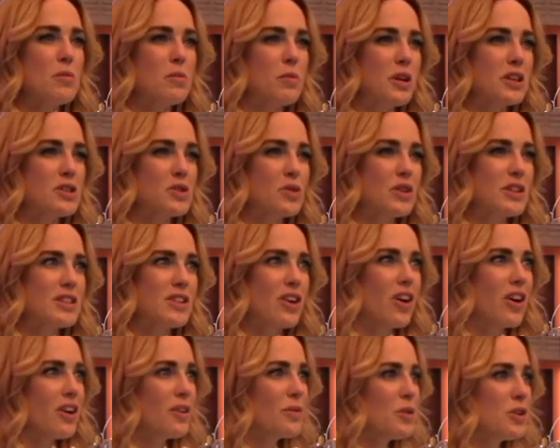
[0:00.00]
But it's always
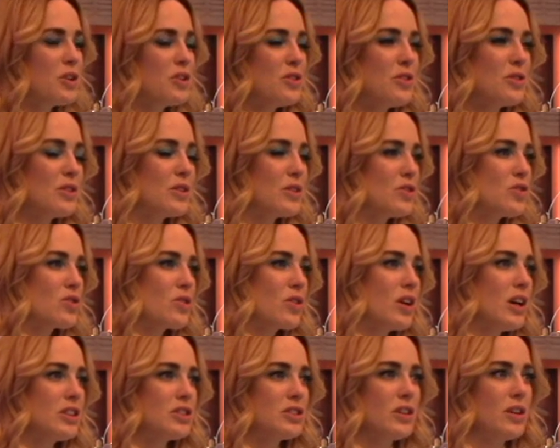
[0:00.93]
hard when you do those
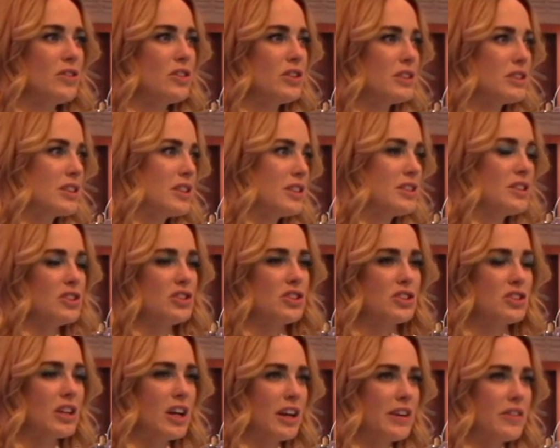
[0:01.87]
crossovers because it
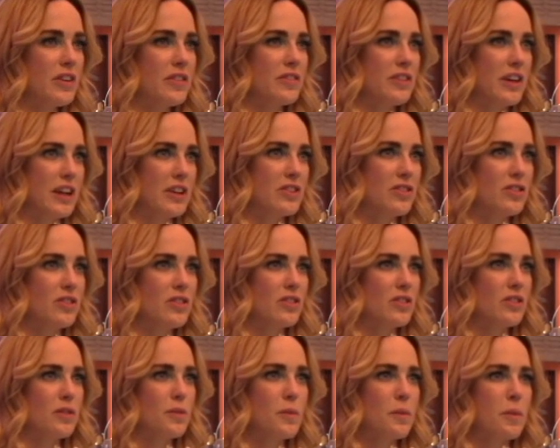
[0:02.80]
just kind of
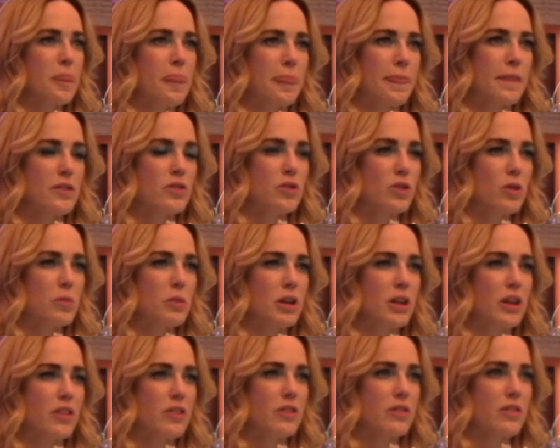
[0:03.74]
affects so
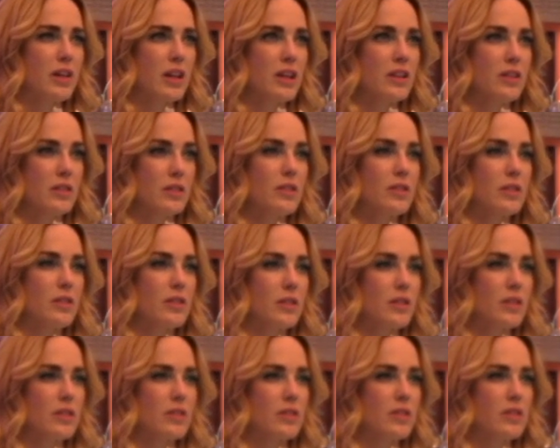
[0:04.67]
many other things
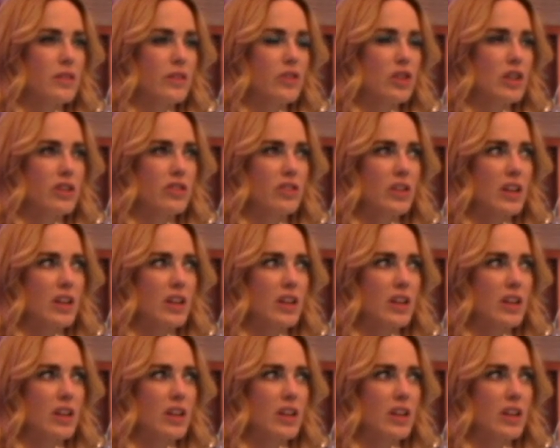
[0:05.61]
since everything's